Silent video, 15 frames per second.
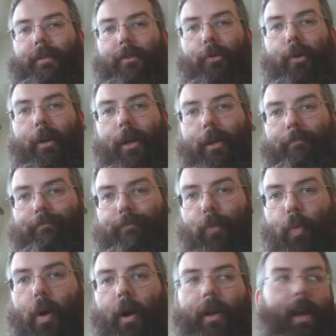suited up,
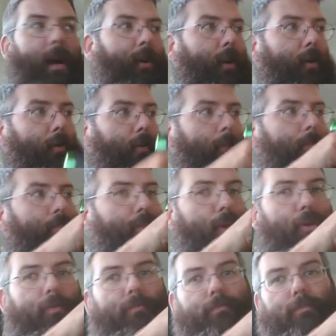walk out, go,
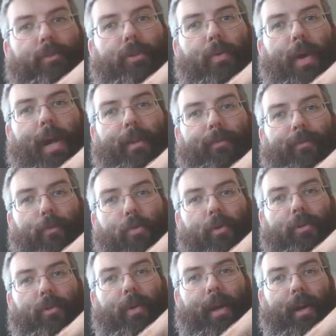boom, 284,
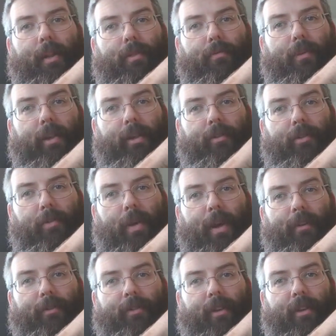283,
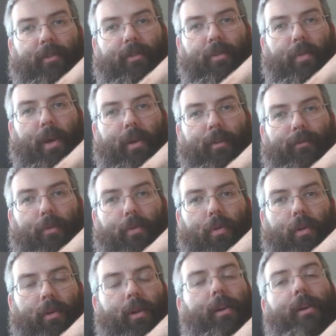286,
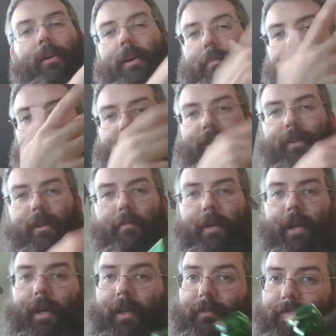284. I mean, it's going to
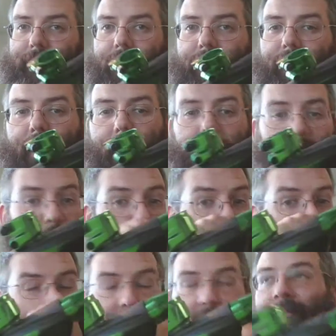be very
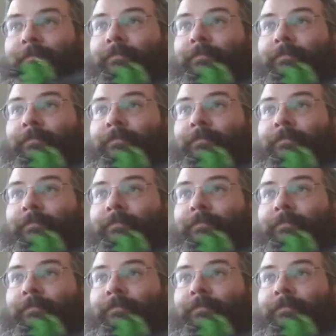consistent.